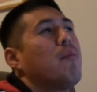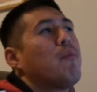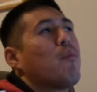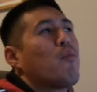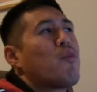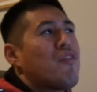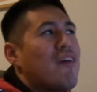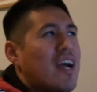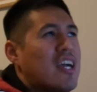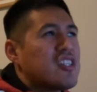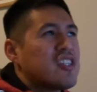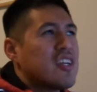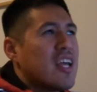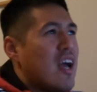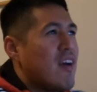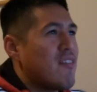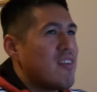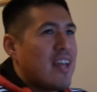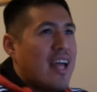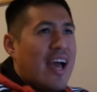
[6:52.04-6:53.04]
We've actually
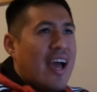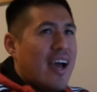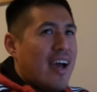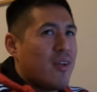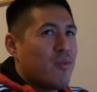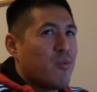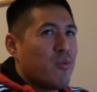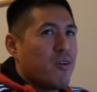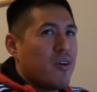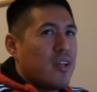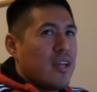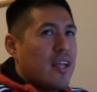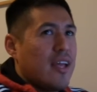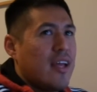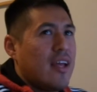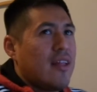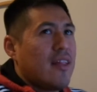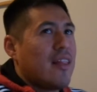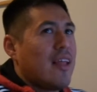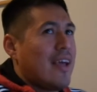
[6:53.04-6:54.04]
haven't had one
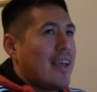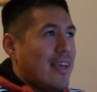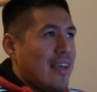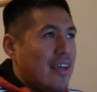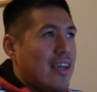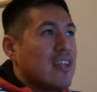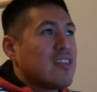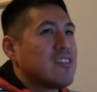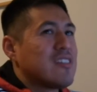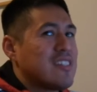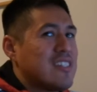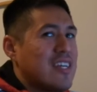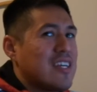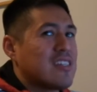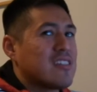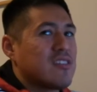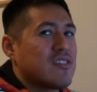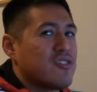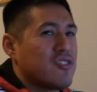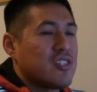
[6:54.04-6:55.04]
like in
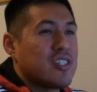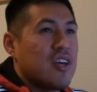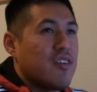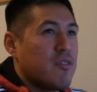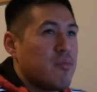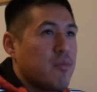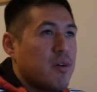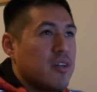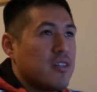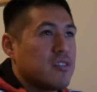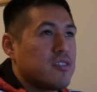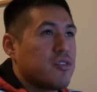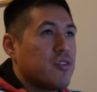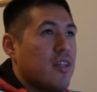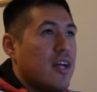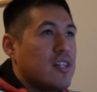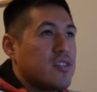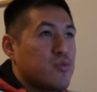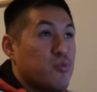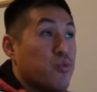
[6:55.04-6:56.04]
6 or 7 months, so
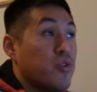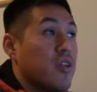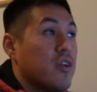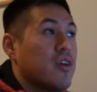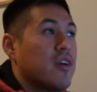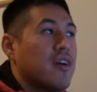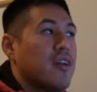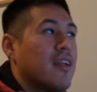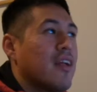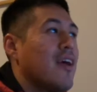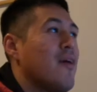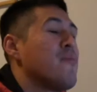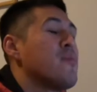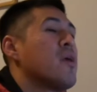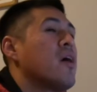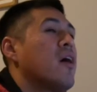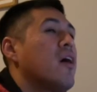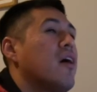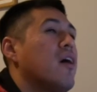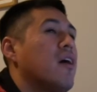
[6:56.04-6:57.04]
that's really good.
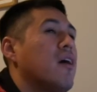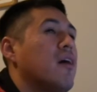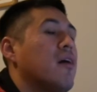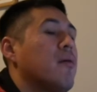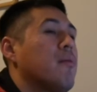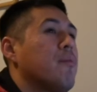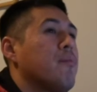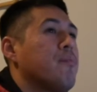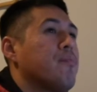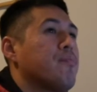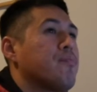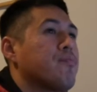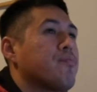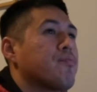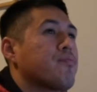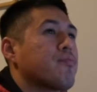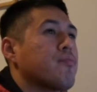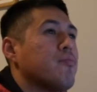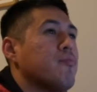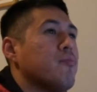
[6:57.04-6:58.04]

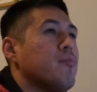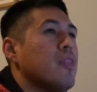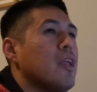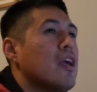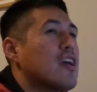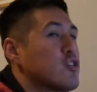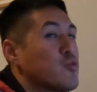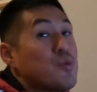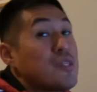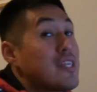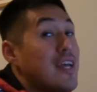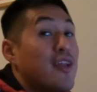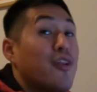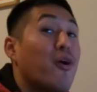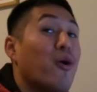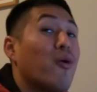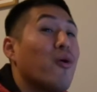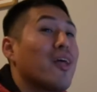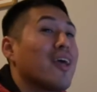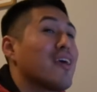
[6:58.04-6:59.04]
Because we say
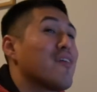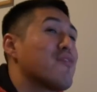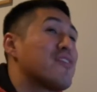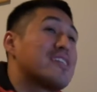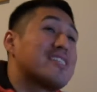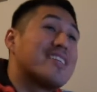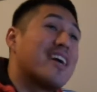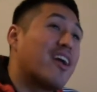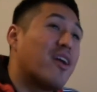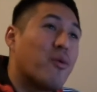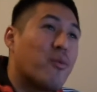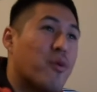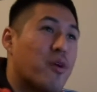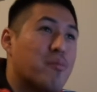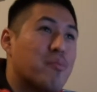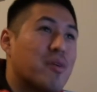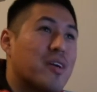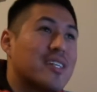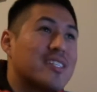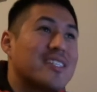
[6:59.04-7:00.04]
no, like if it's not on
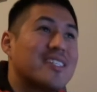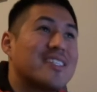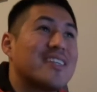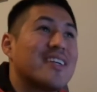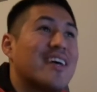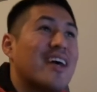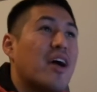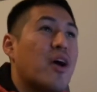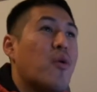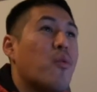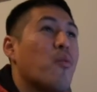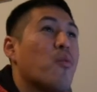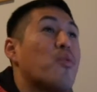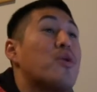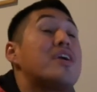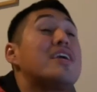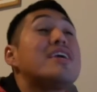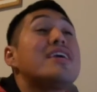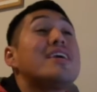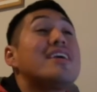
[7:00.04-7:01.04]
WordPress,
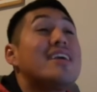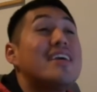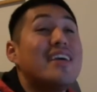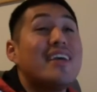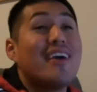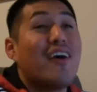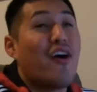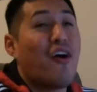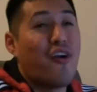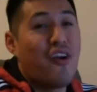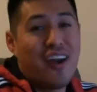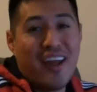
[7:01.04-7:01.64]
we are